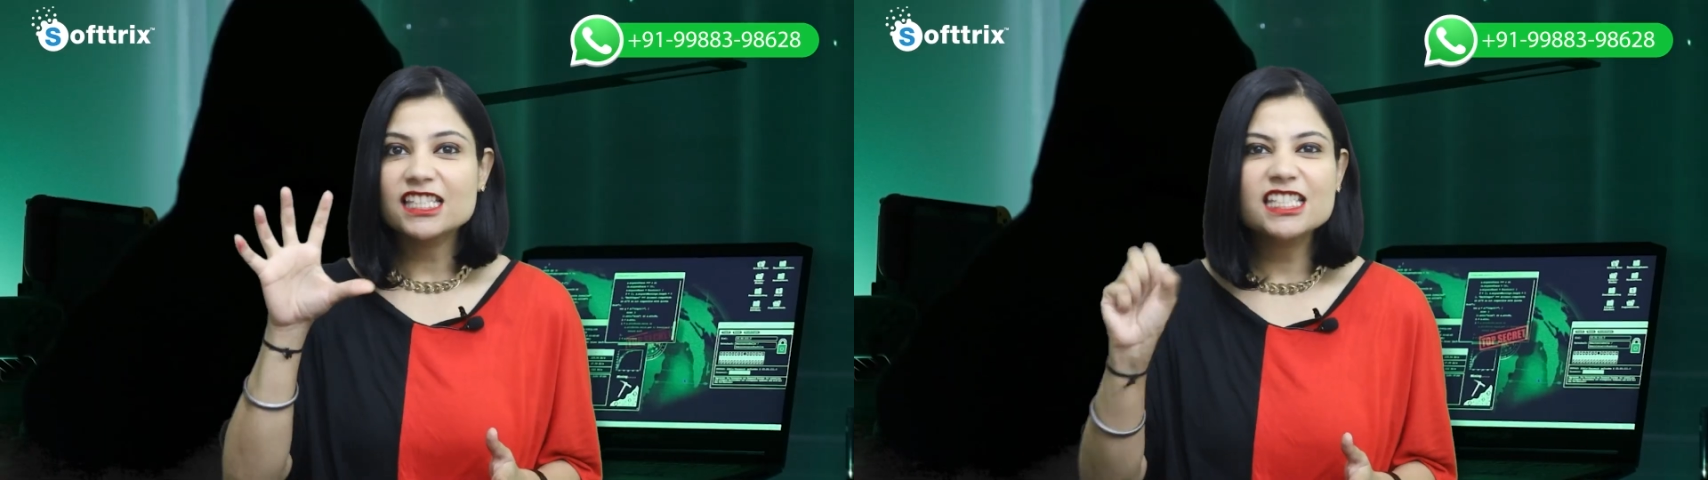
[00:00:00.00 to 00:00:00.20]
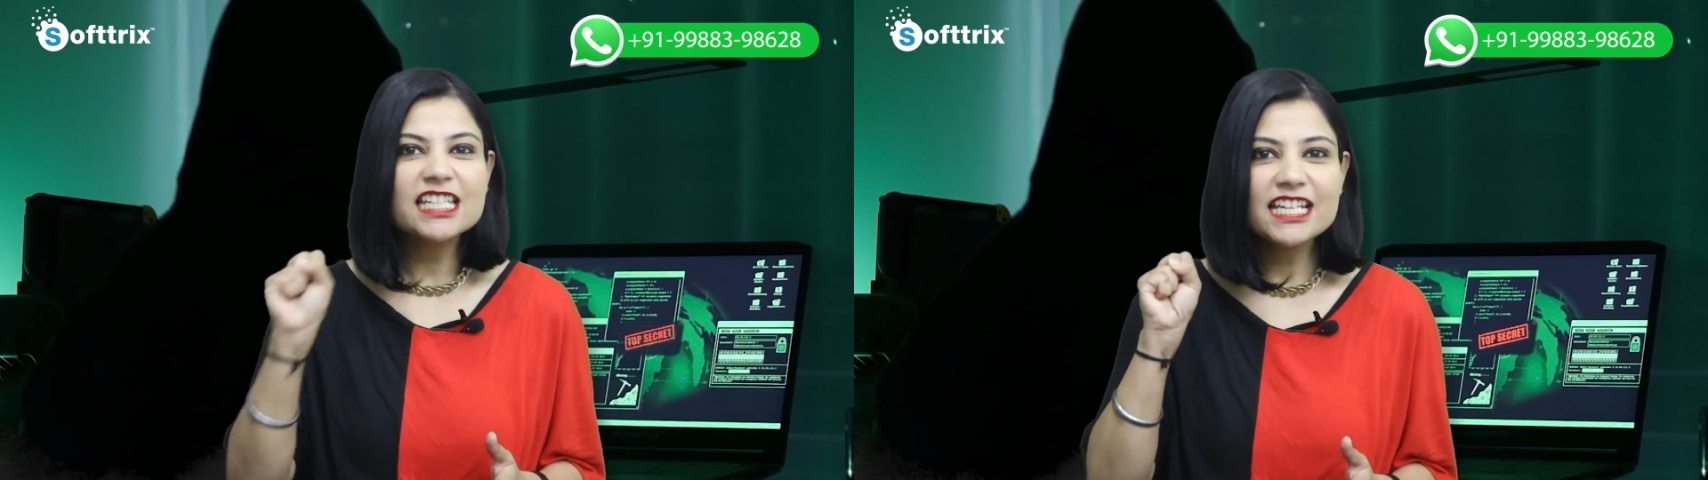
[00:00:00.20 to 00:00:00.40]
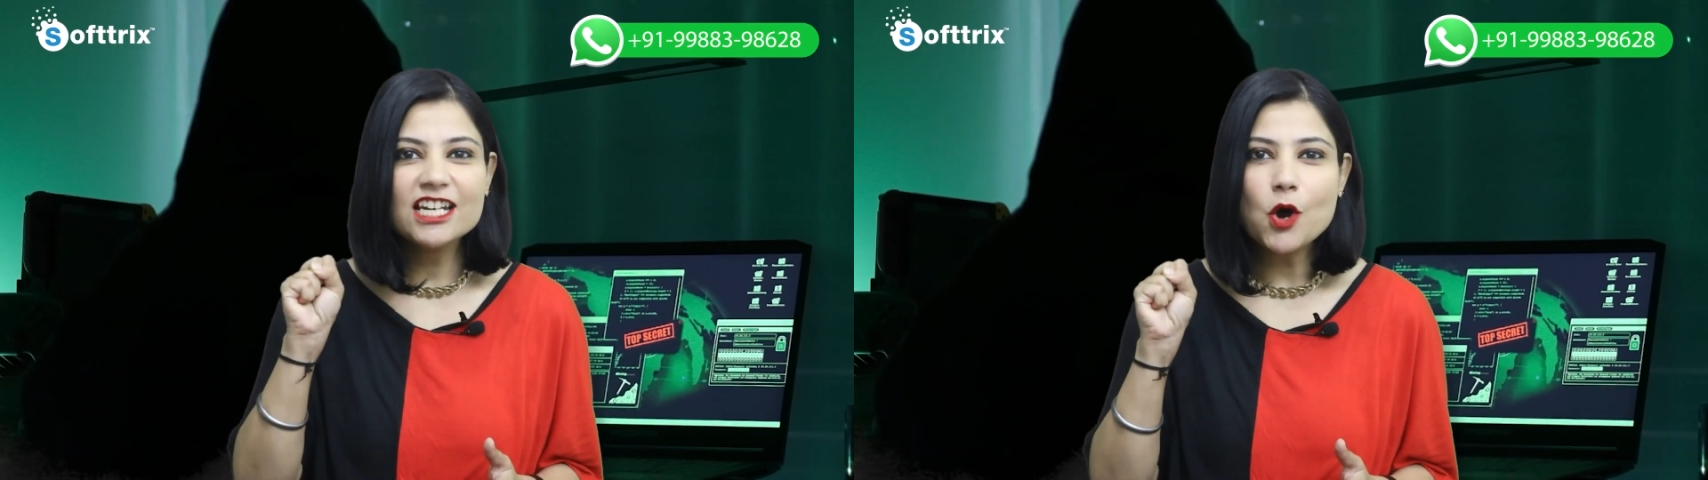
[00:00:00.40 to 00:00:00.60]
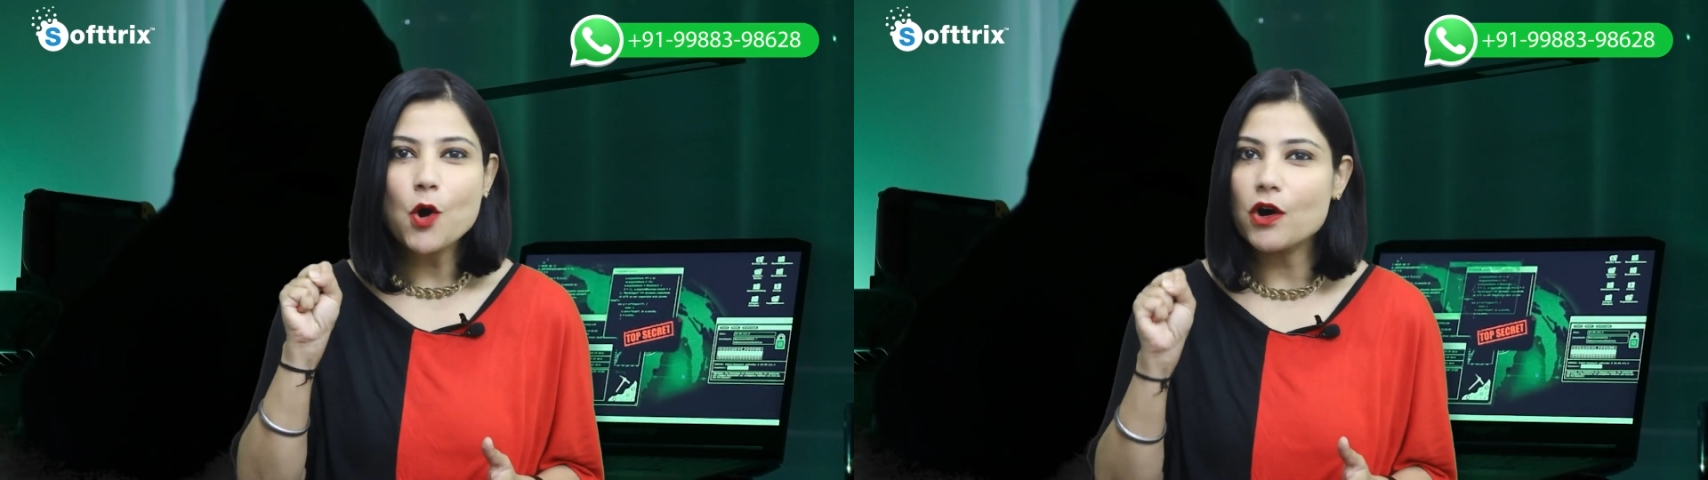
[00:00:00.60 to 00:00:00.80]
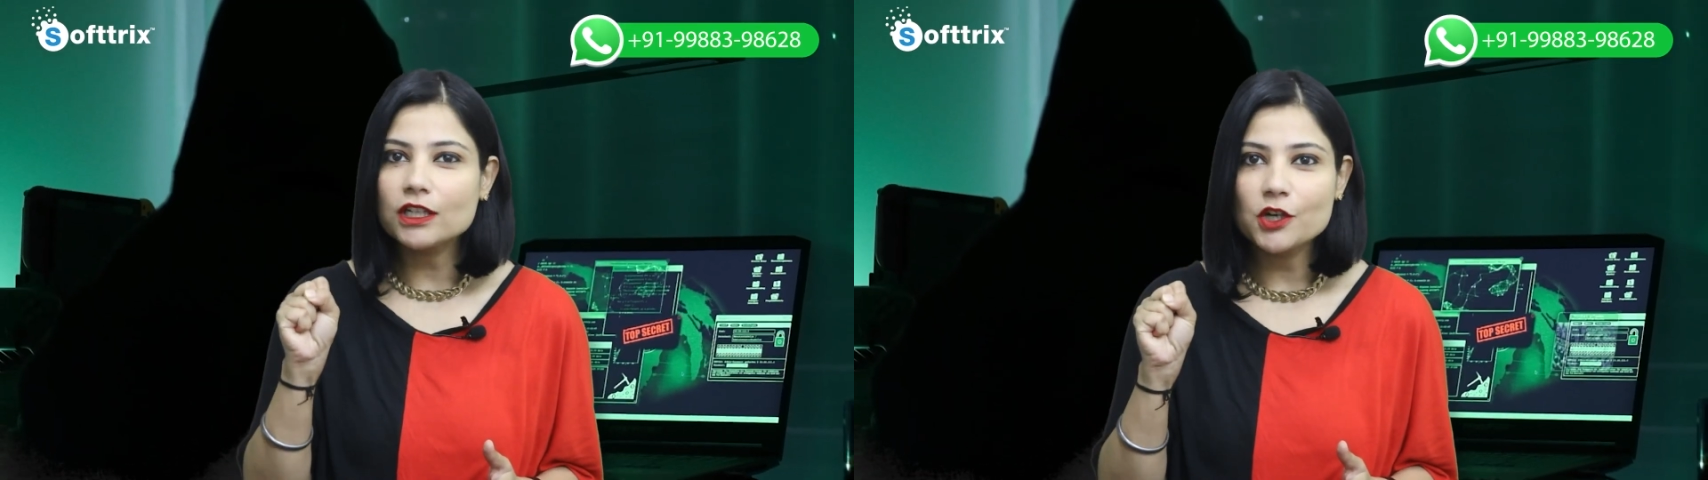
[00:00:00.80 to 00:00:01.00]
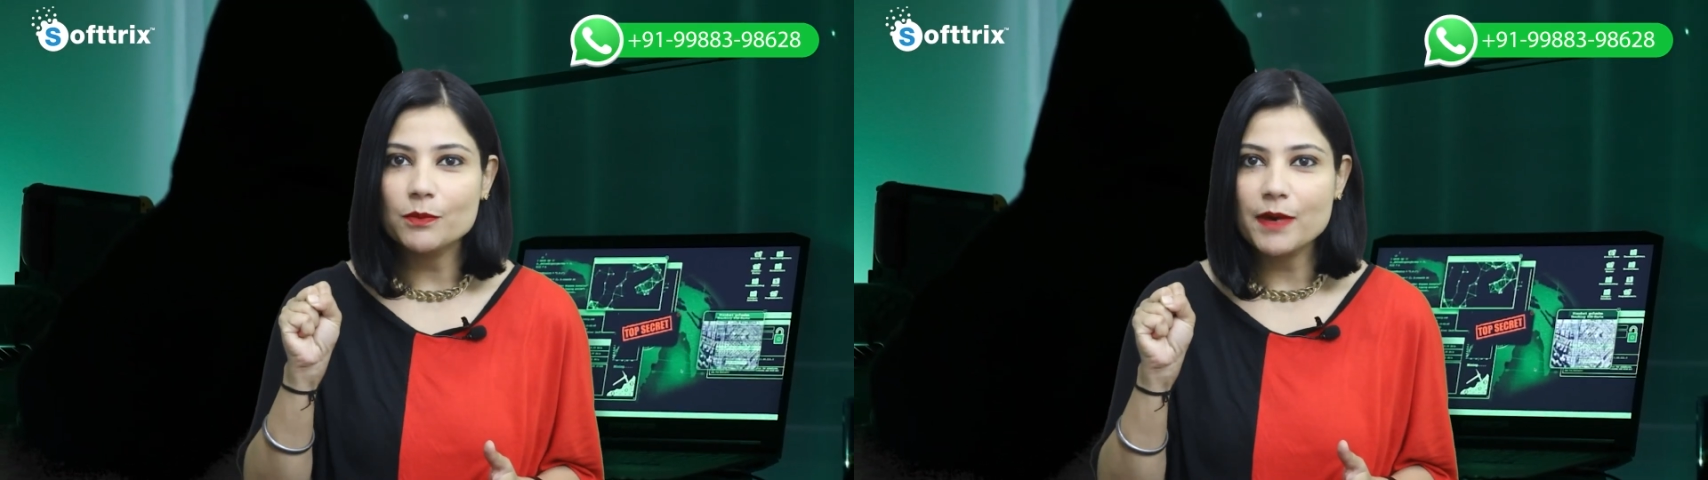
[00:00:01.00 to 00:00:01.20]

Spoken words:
steal all your